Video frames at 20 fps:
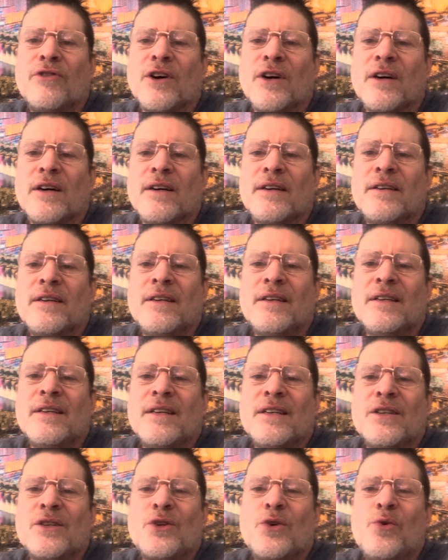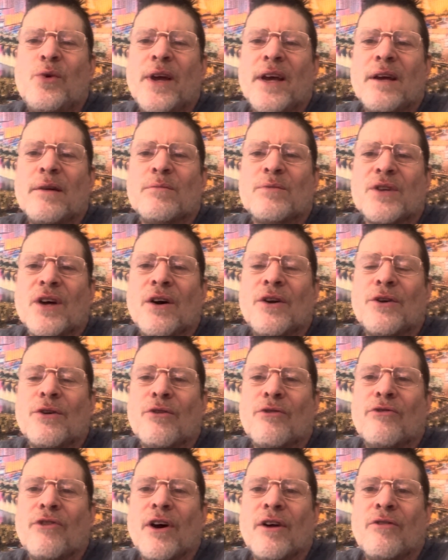Uh, two games under
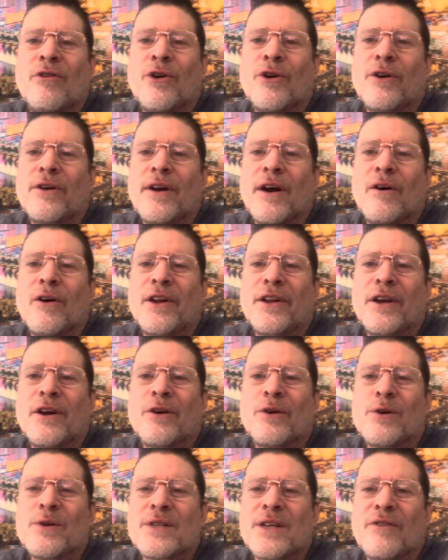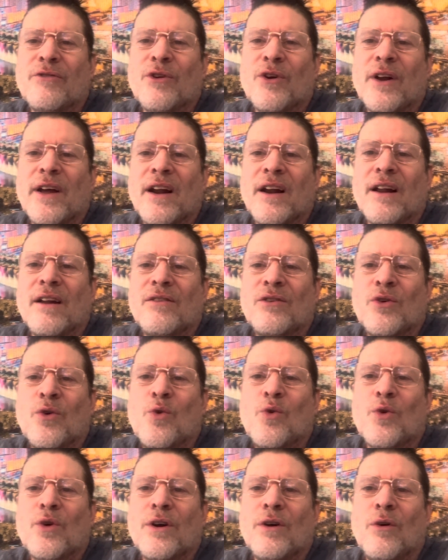500 now on the unders after that
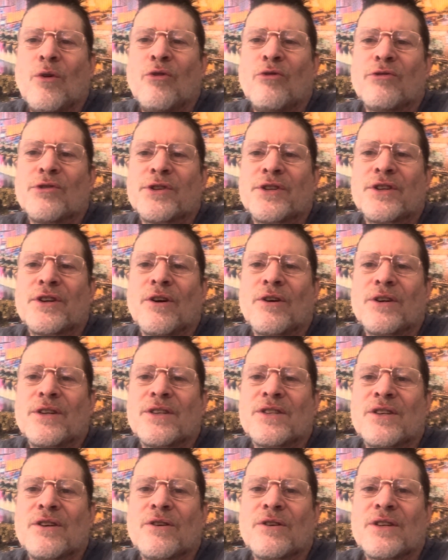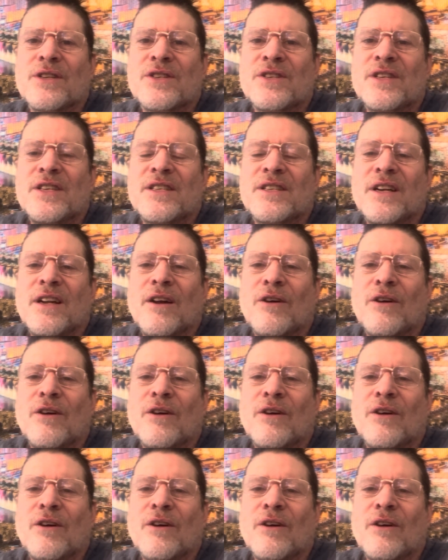torrid over start to start the season.